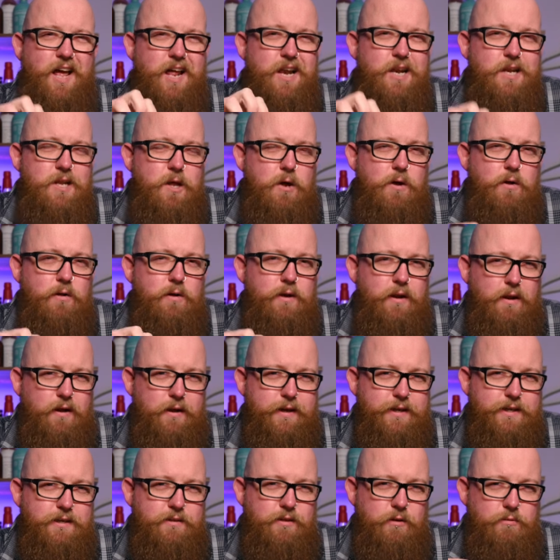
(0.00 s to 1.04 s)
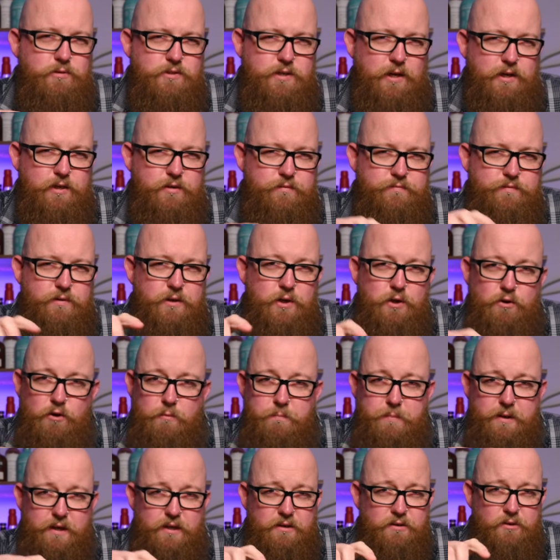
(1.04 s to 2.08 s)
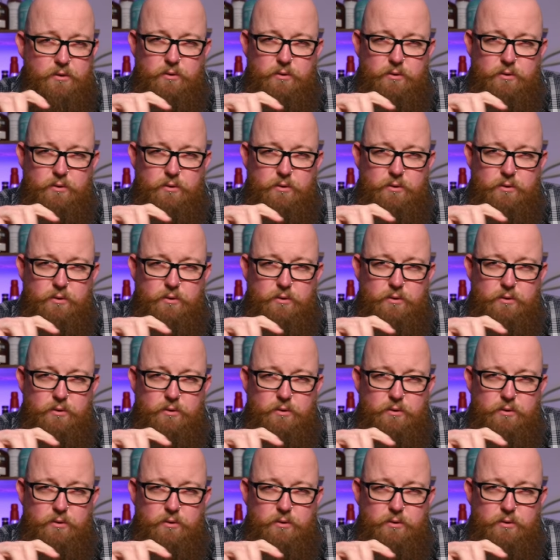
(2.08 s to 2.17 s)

a lot like those kind of European